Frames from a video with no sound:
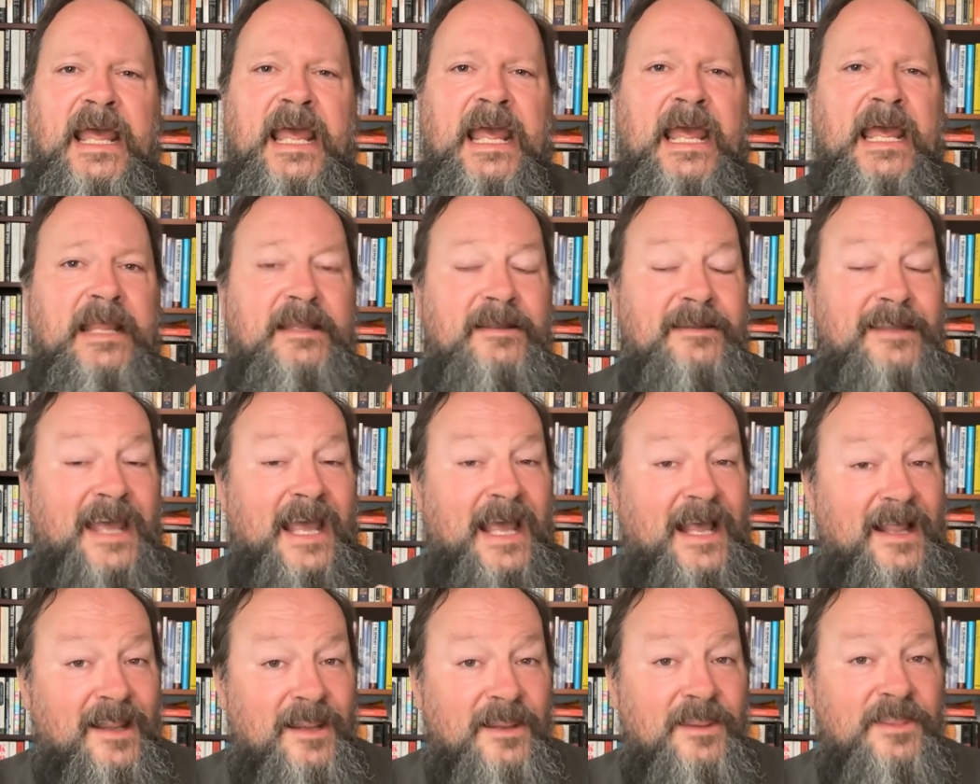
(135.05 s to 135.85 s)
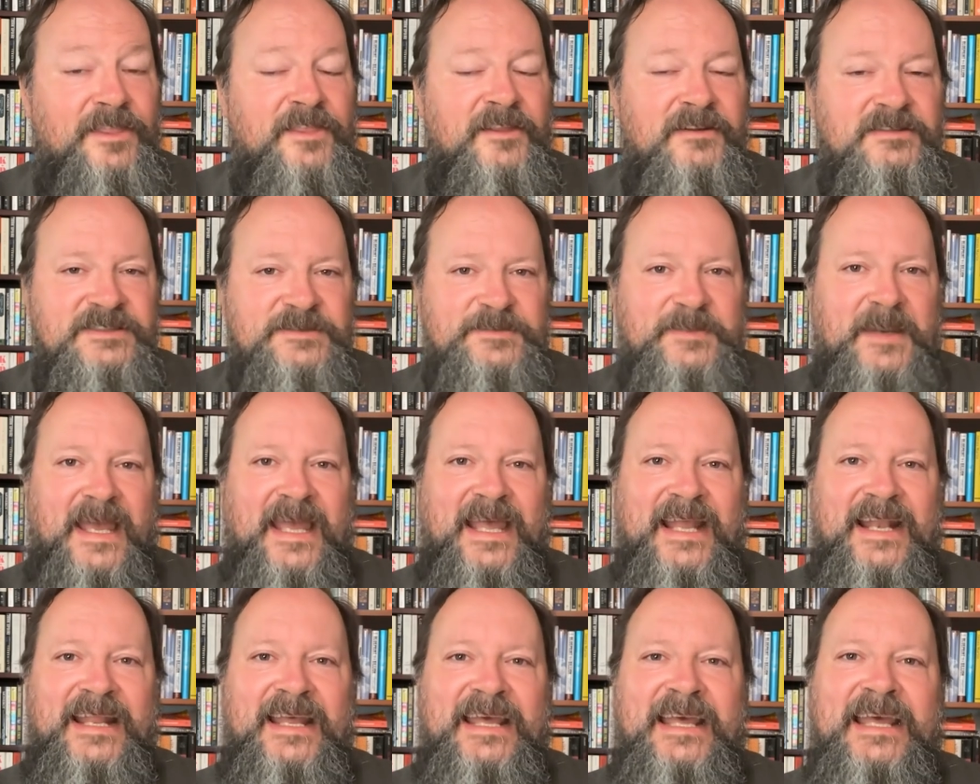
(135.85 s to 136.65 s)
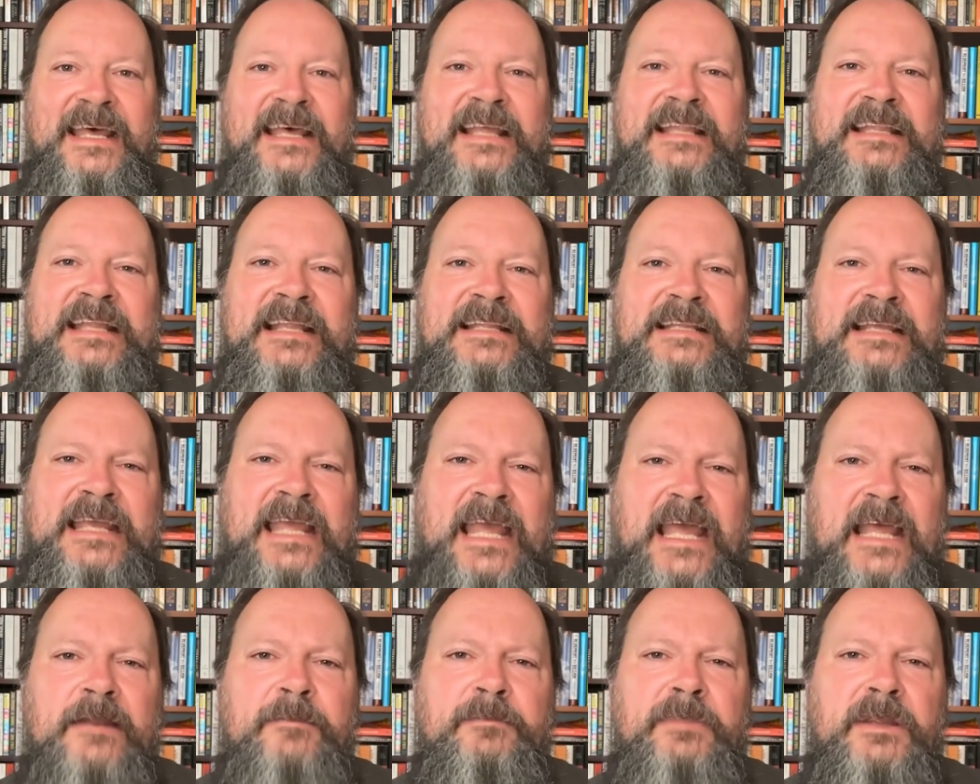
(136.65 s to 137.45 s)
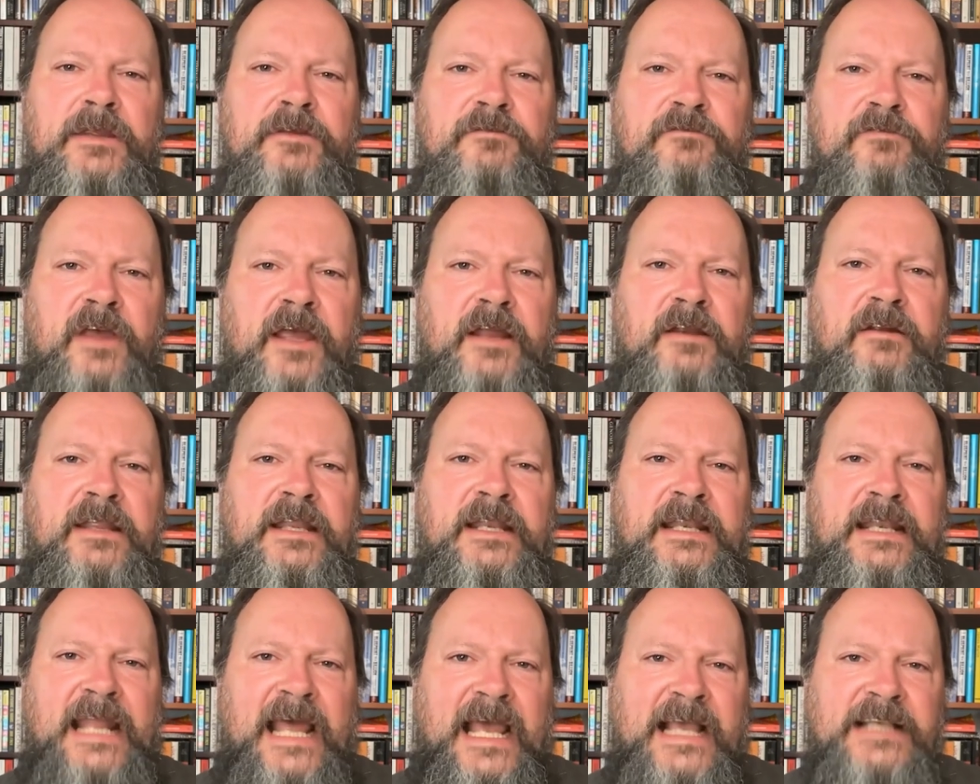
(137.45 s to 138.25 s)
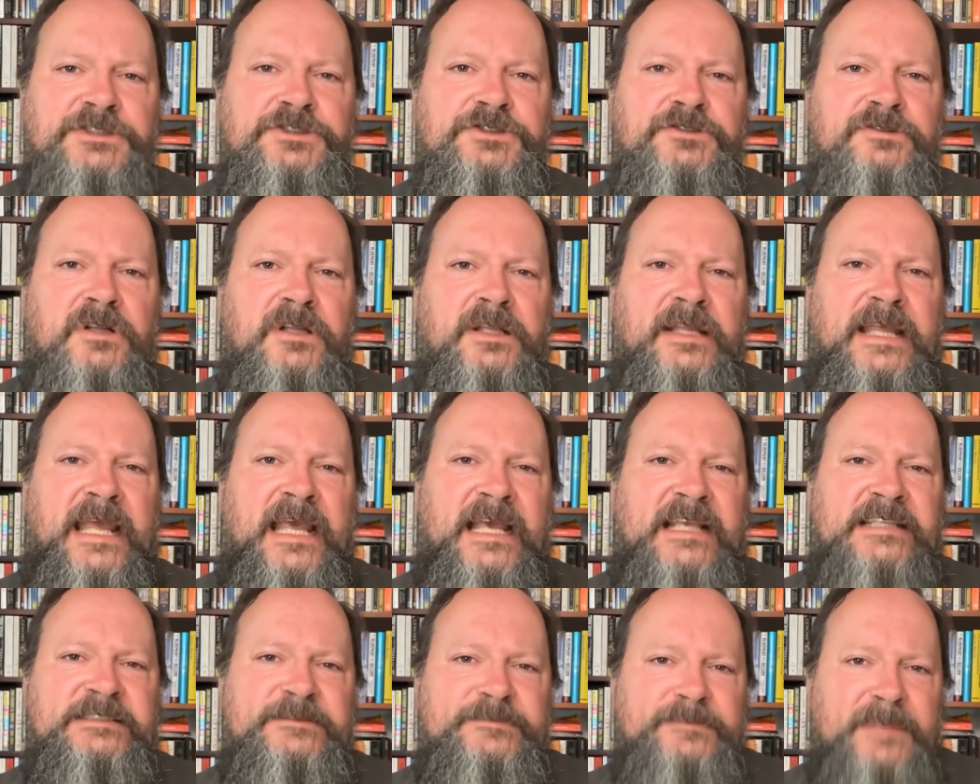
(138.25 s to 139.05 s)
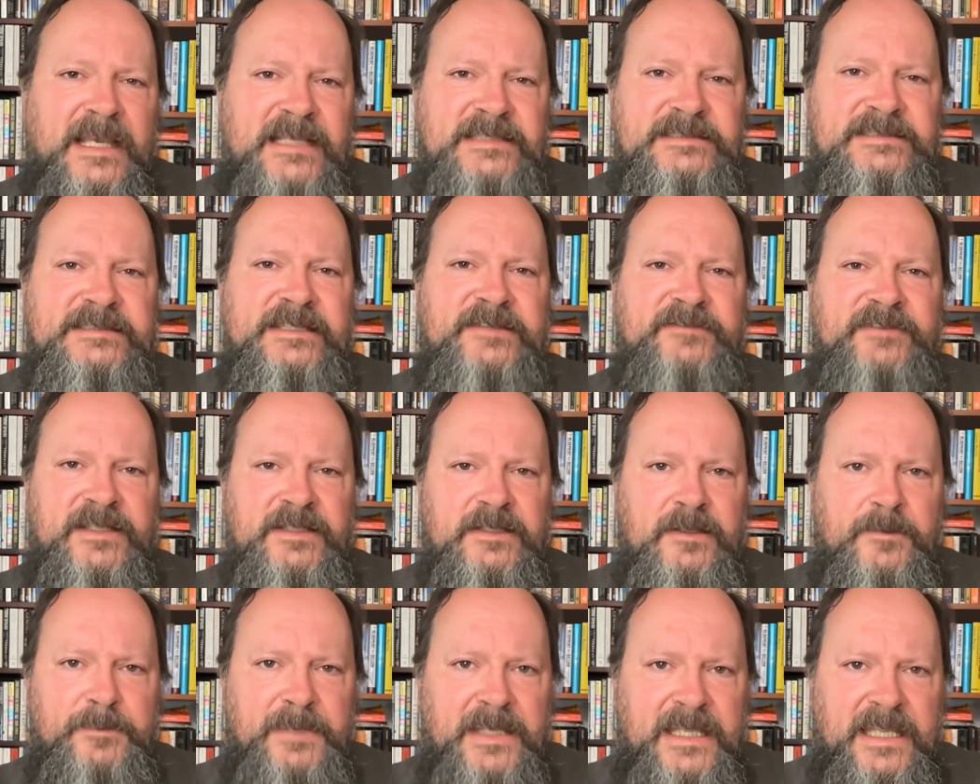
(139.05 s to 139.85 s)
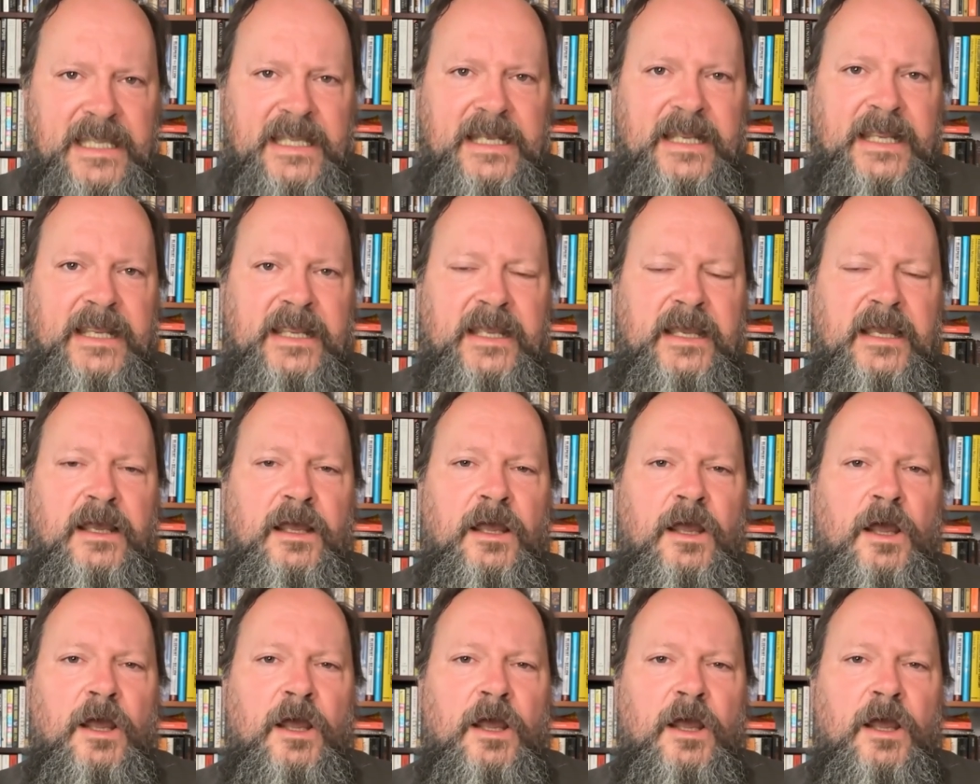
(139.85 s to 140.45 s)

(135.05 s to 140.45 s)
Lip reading: and health span that can be very naturally expensive at the beginning,